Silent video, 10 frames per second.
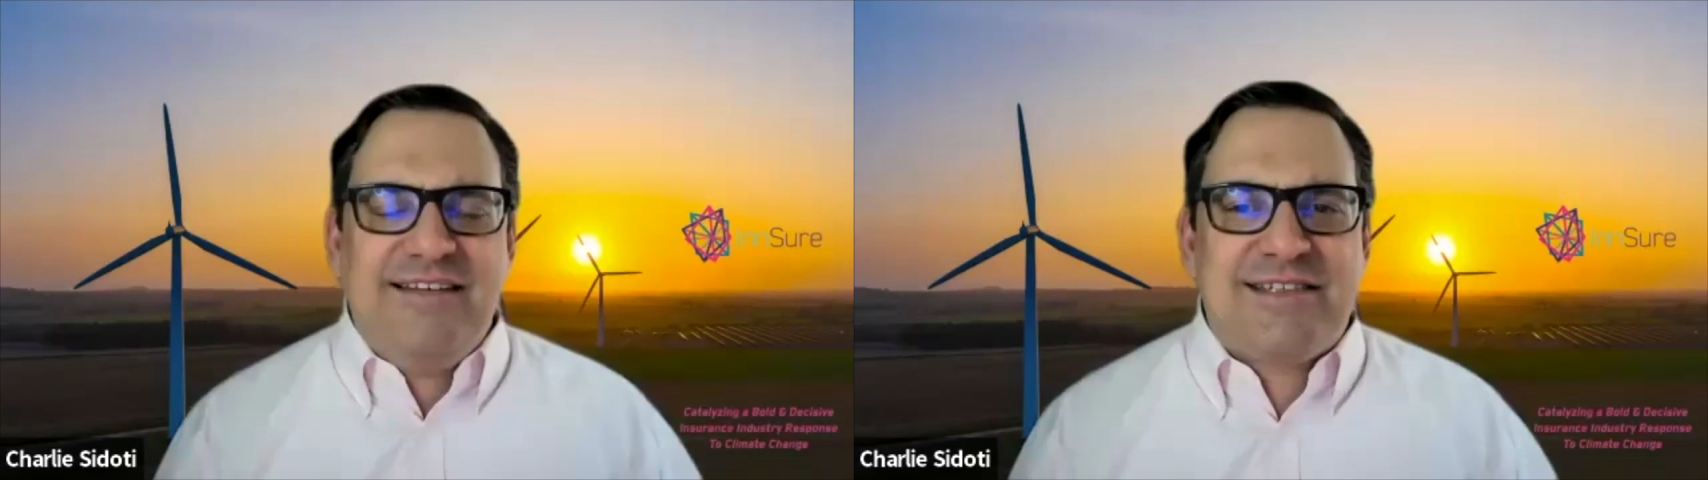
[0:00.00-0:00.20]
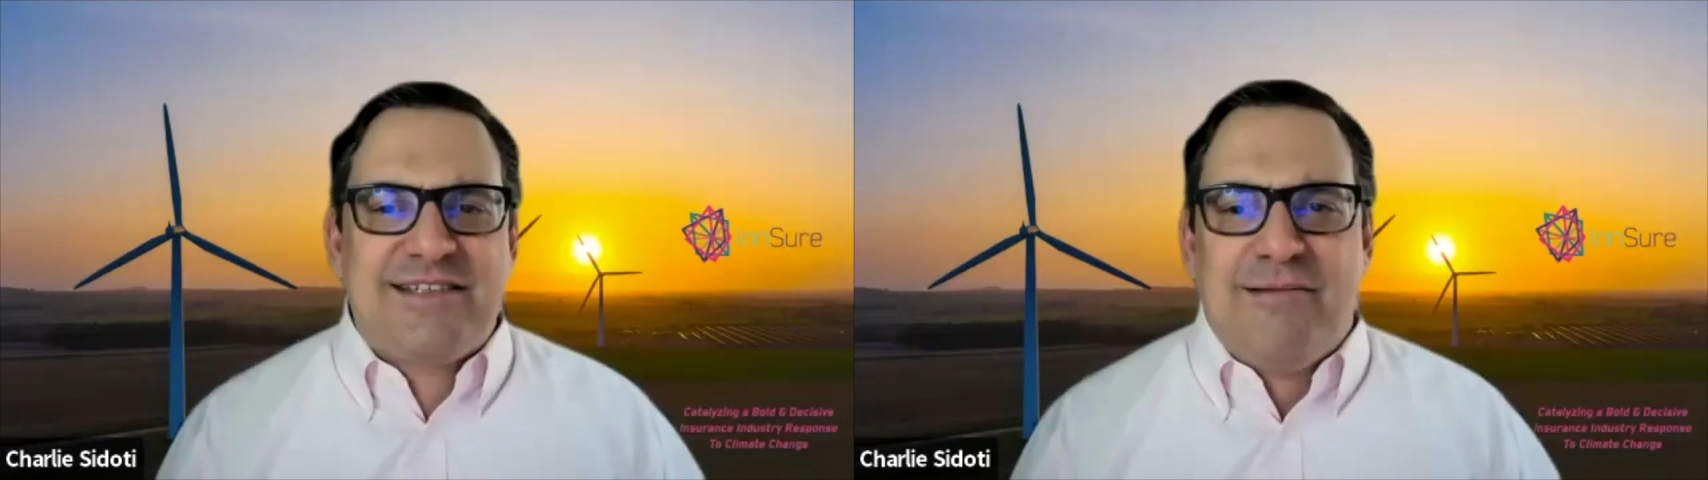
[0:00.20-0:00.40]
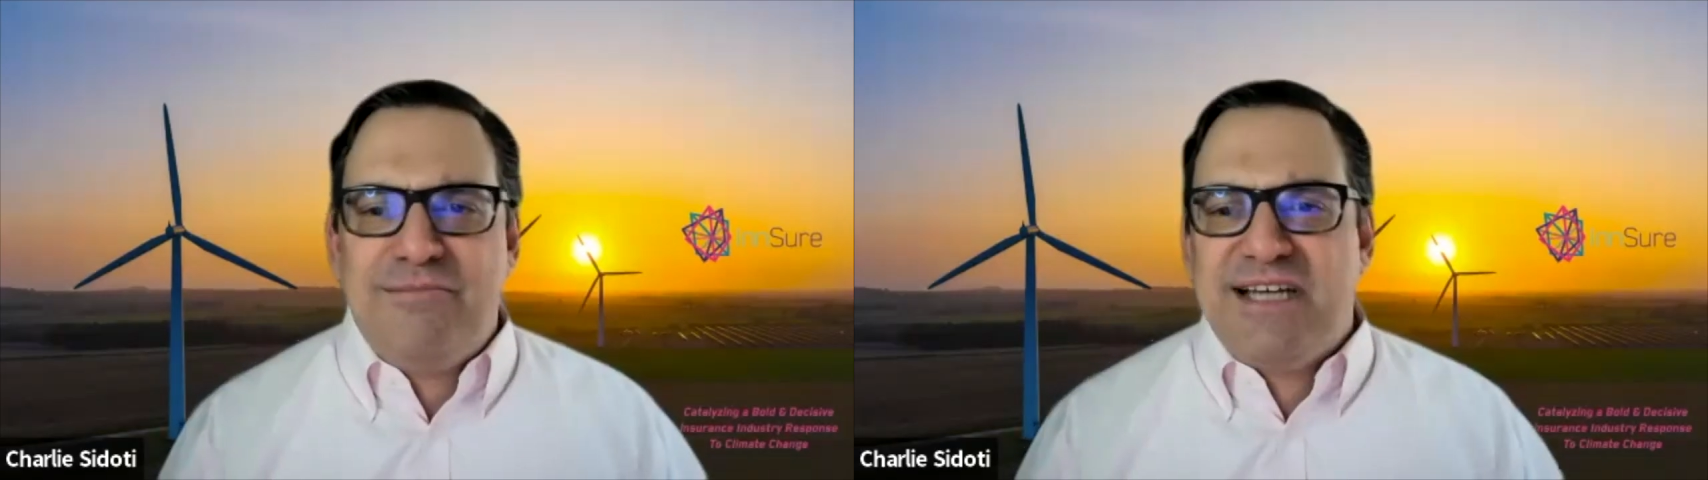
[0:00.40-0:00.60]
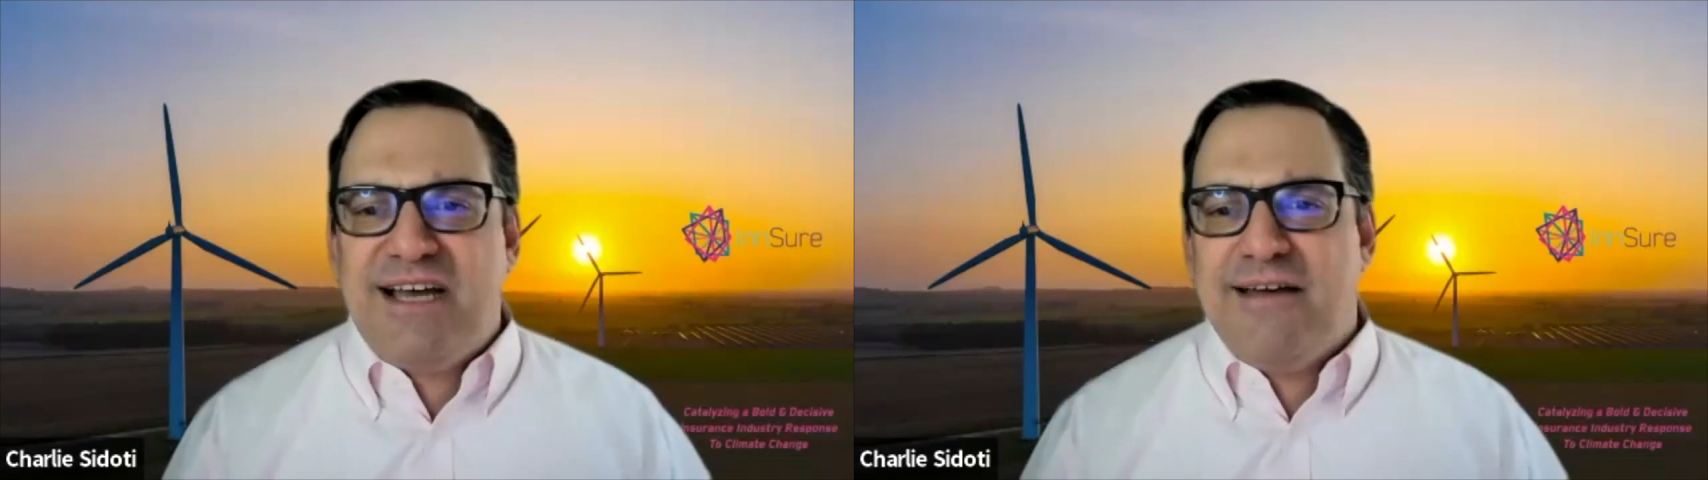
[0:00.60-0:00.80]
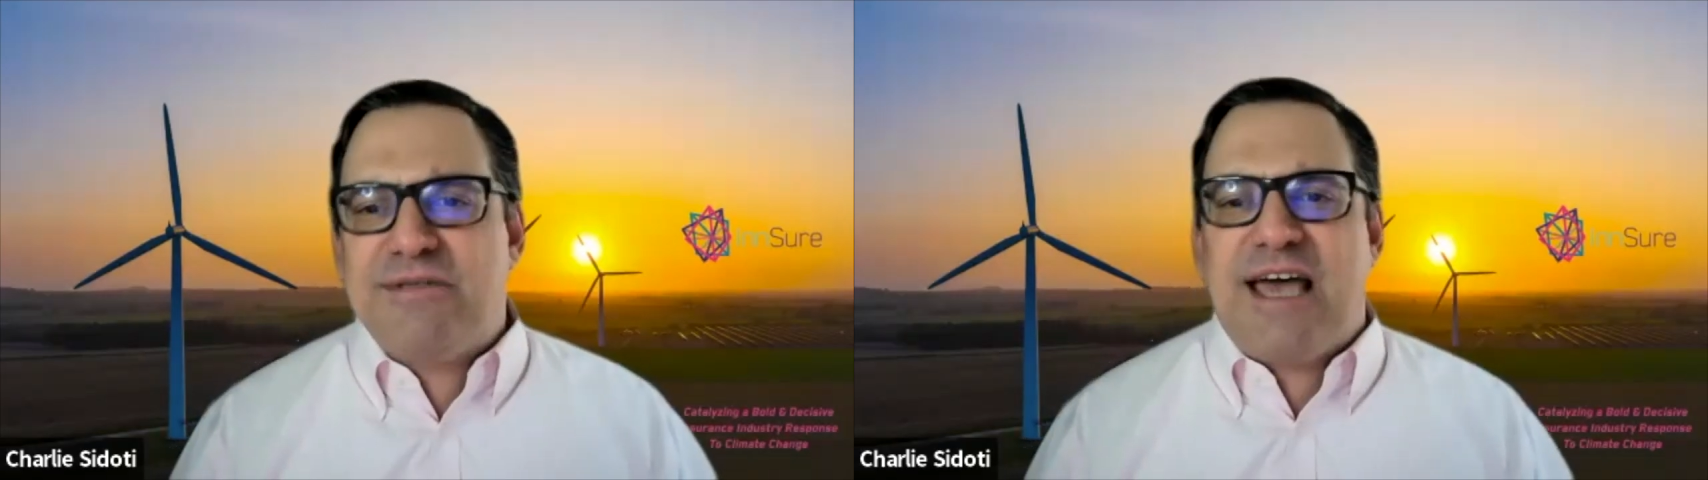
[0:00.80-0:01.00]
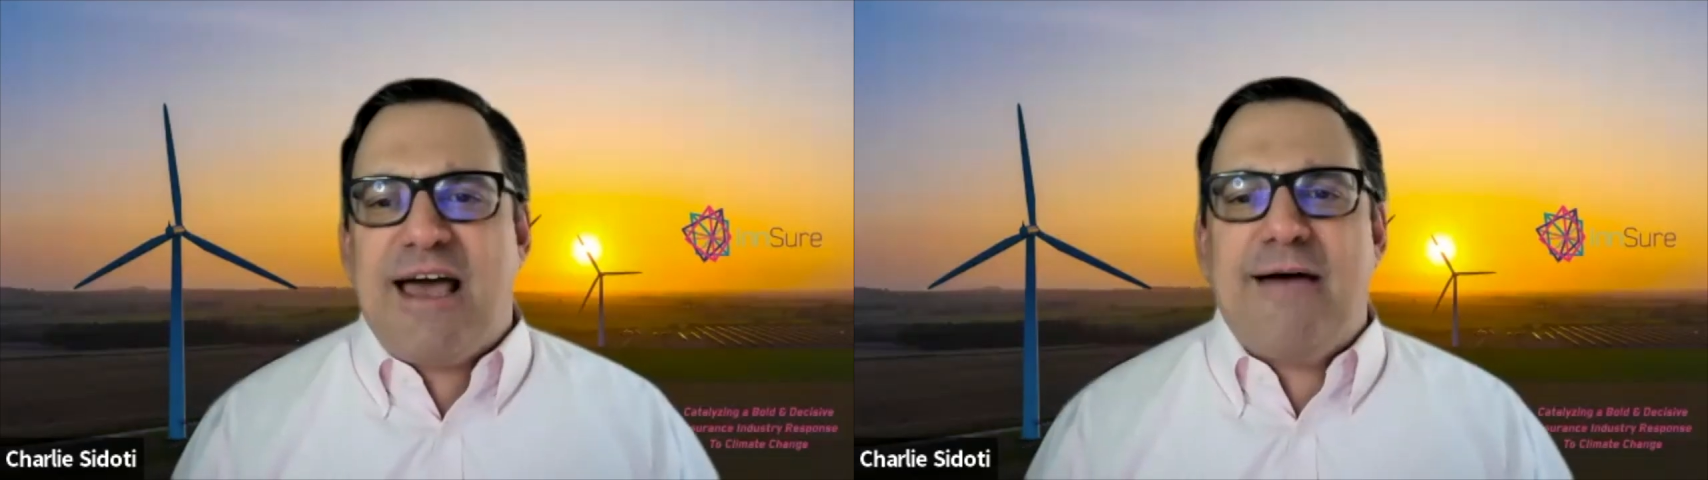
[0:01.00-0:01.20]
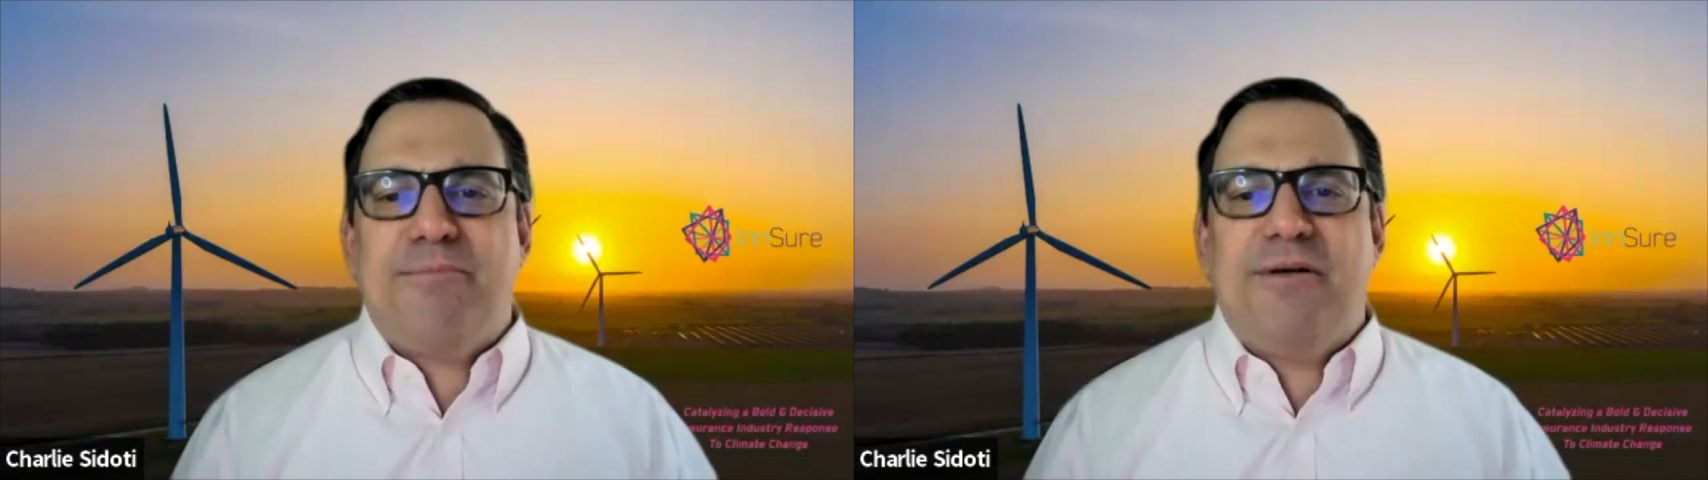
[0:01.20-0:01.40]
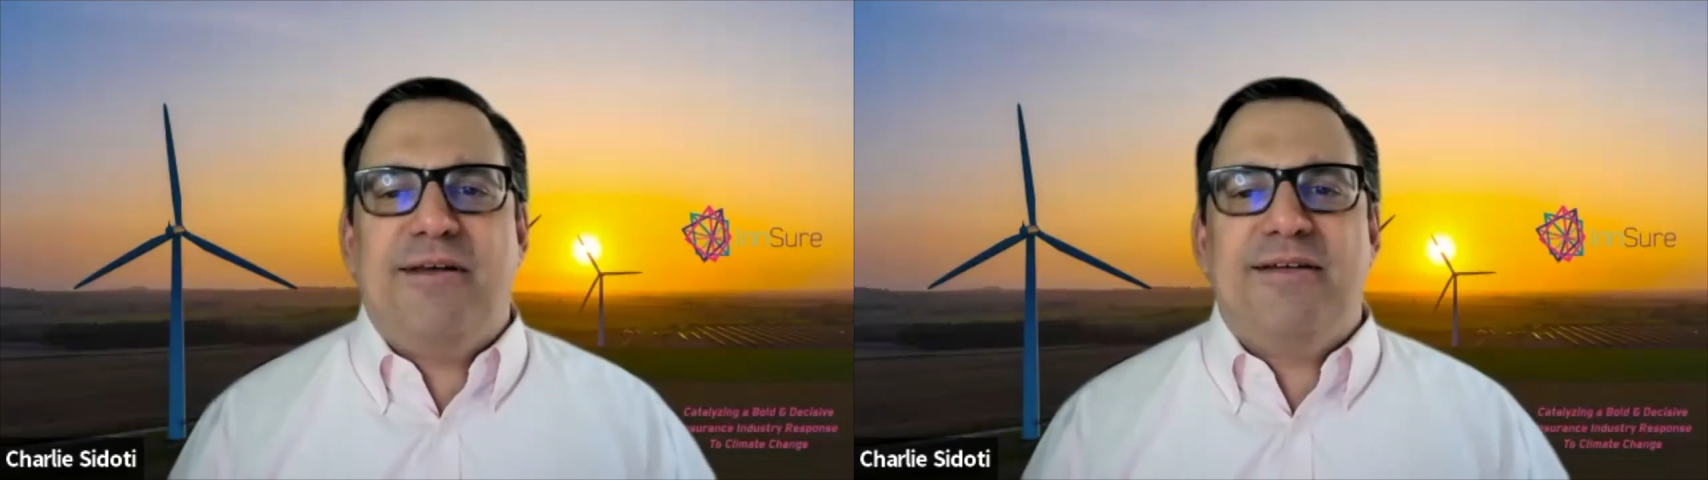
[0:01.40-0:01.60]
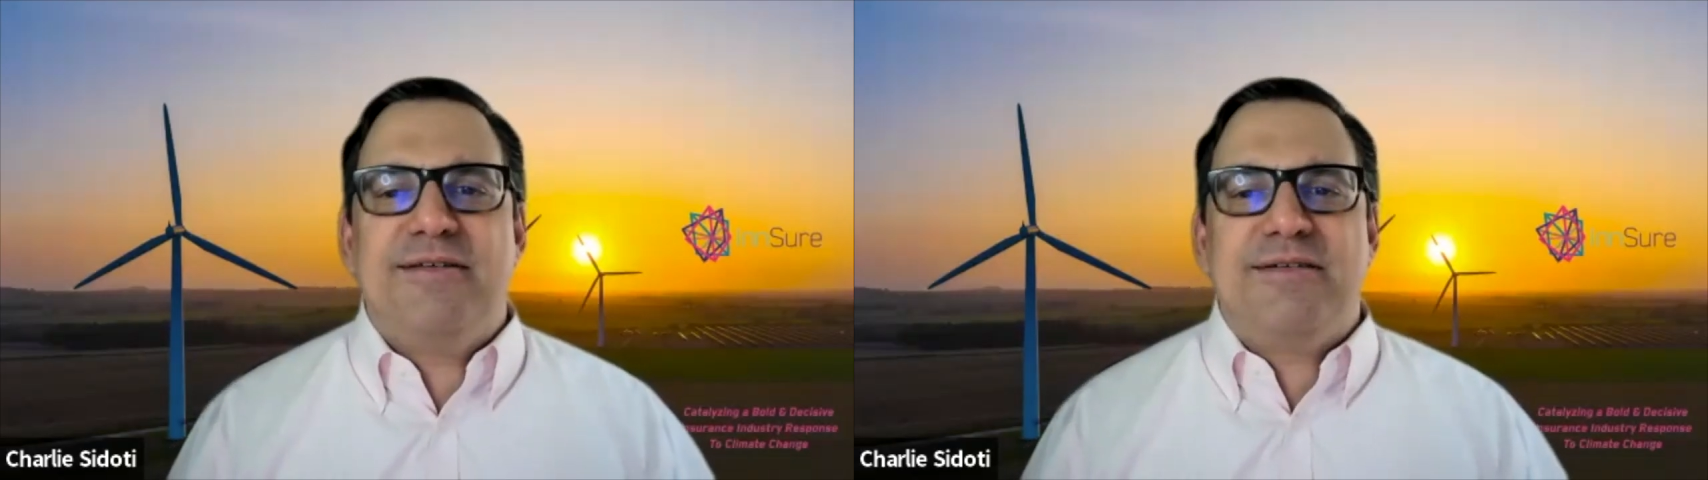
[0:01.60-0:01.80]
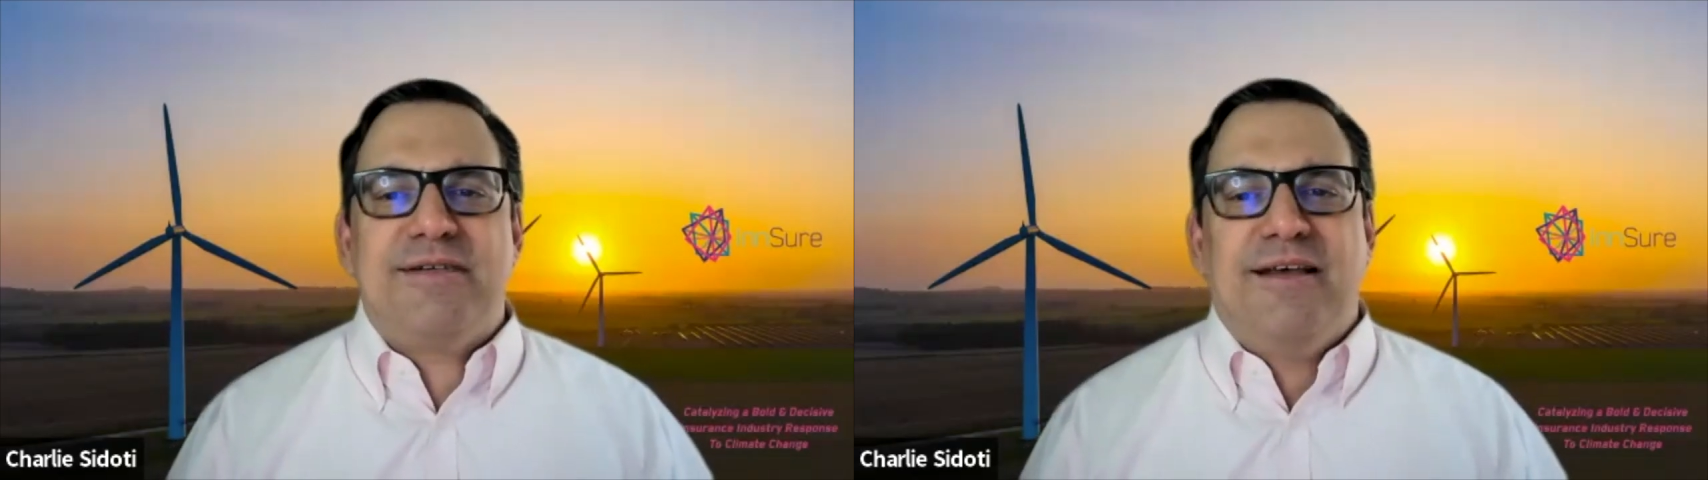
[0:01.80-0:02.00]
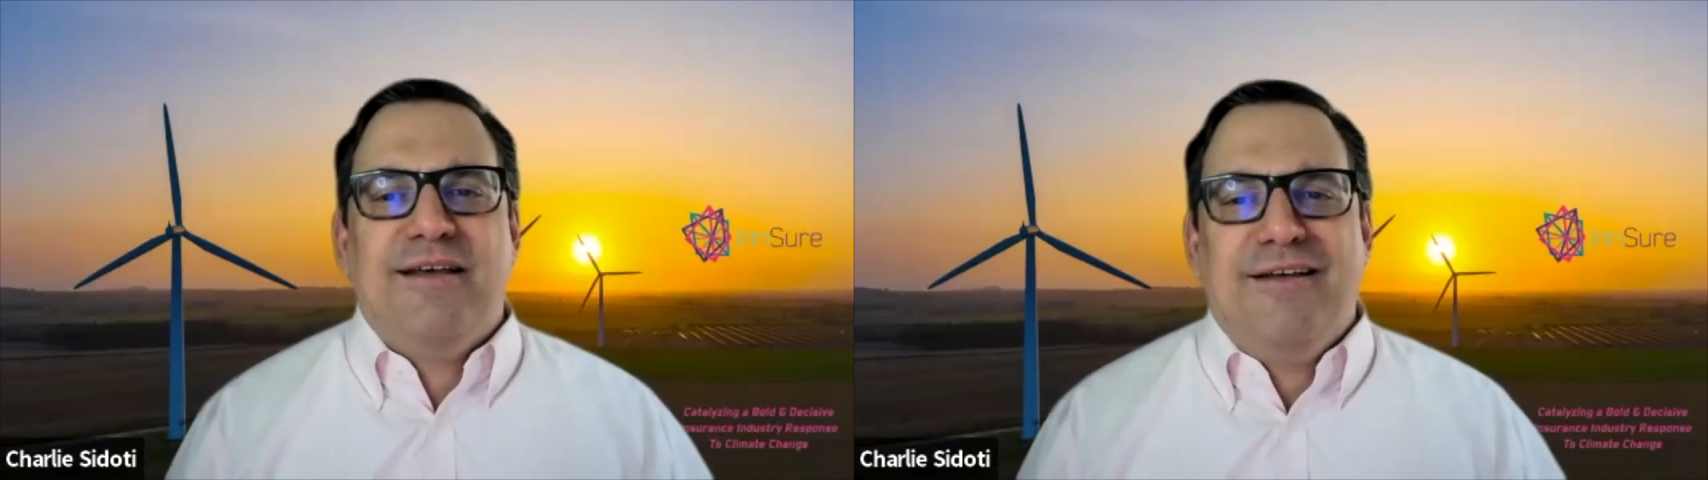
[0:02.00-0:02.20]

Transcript: sometimes happen is